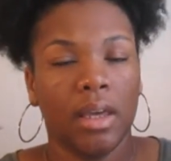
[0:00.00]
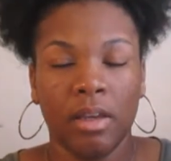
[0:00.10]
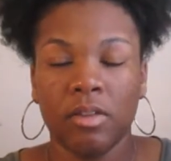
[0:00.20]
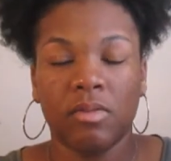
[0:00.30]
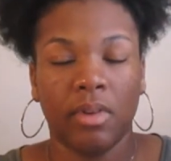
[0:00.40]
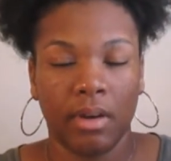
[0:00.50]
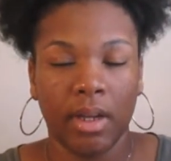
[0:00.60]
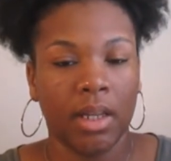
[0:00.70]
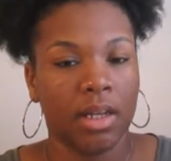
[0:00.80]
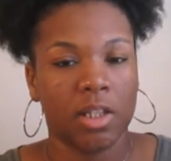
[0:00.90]
it's very
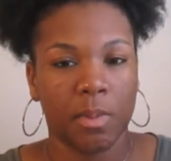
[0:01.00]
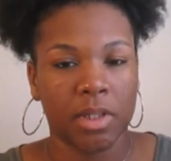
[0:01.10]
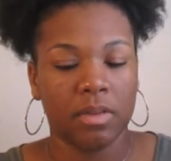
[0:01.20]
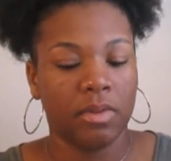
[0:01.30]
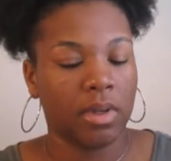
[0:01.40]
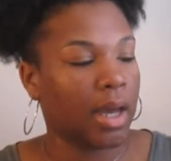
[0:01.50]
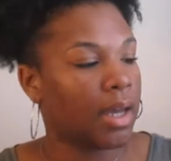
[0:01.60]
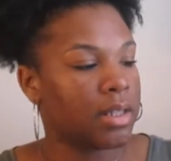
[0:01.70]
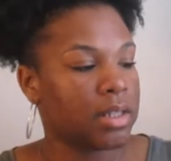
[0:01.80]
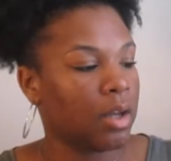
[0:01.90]
inexpensive you
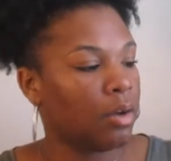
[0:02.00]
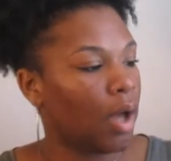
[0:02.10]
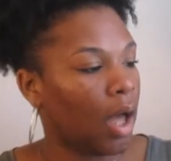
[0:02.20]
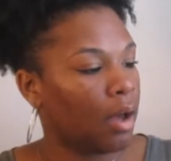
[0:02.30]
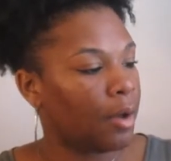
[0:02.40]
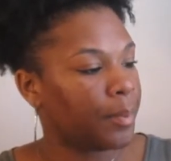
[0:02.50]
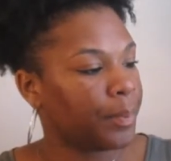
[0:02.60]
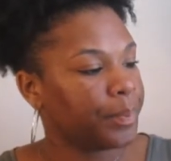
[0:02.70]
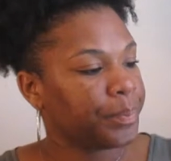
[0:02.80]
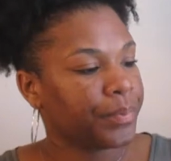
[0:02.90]
guys so um